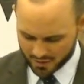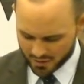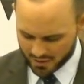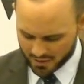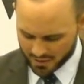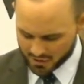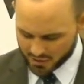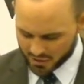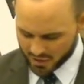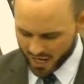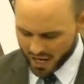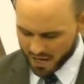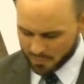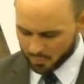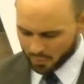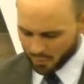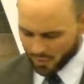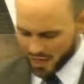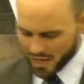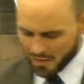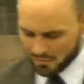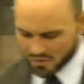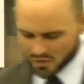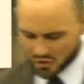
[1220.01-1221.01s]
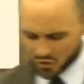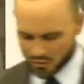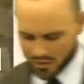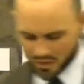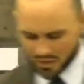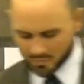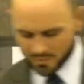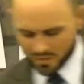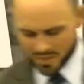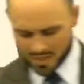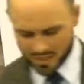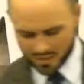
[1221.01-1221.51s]
he said, I pray
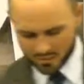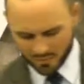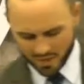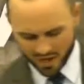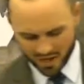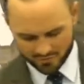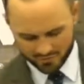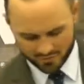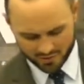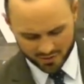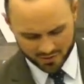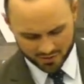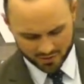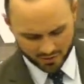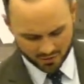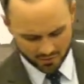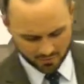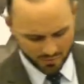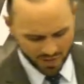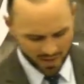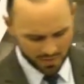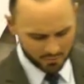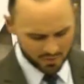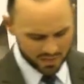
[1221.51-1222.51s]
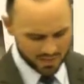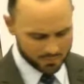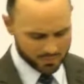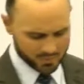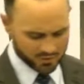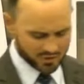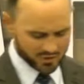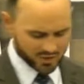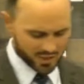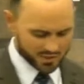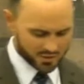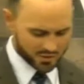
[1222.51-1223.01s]
between me and my vineyard, my people,
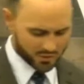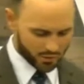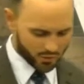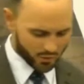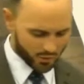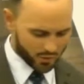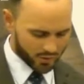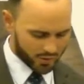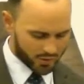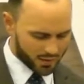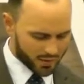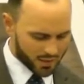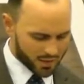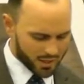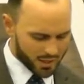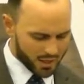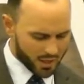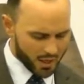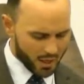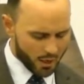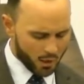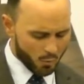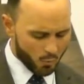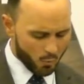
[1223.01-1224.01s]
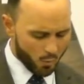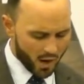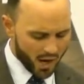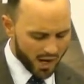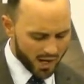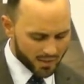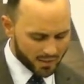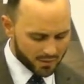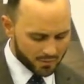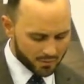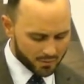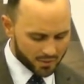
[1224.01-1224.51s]
says the Lord.
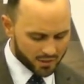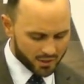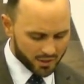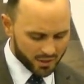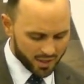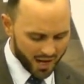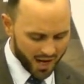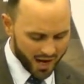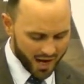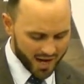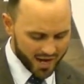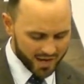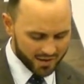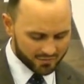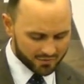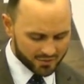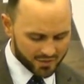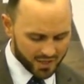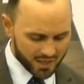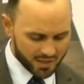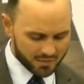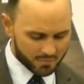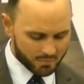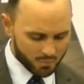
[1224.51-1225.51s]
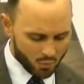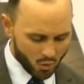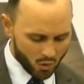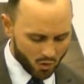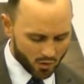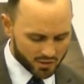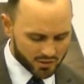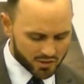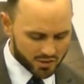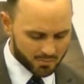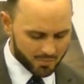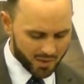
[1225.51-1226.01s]
What could I have done
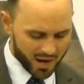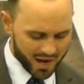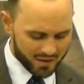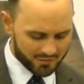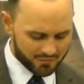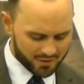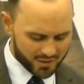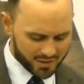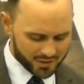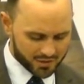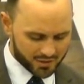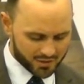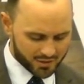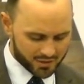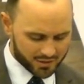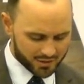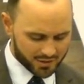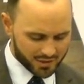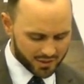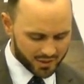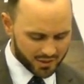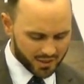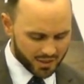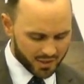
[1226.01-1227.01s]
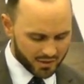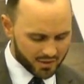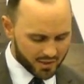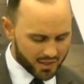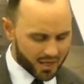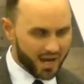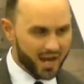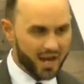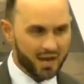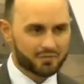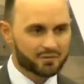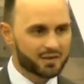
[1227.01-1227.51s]
more to my vineyard that
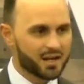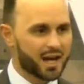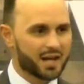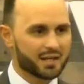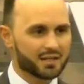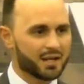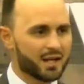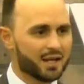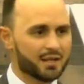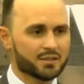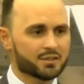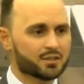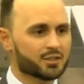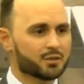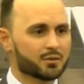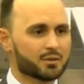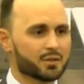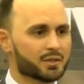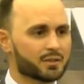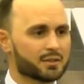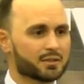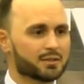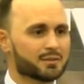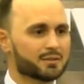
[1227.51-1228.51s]
I have not done to it?